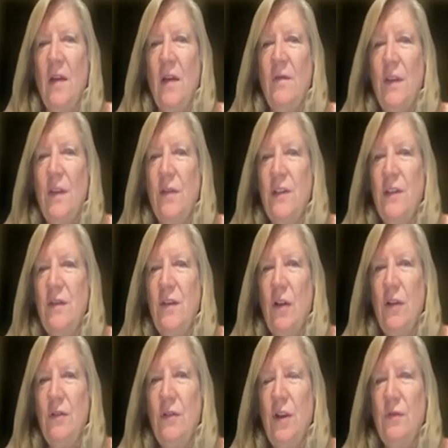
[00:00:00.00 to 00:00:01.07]
for those of y'all
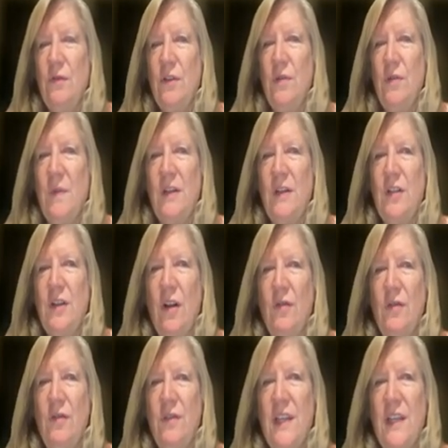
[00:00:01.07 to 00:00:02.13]
who don't do much
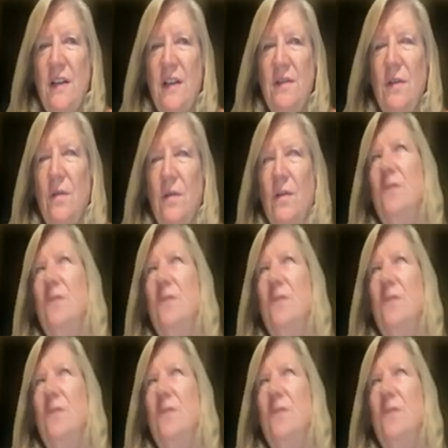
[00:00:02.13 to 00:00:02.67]
ultrasound or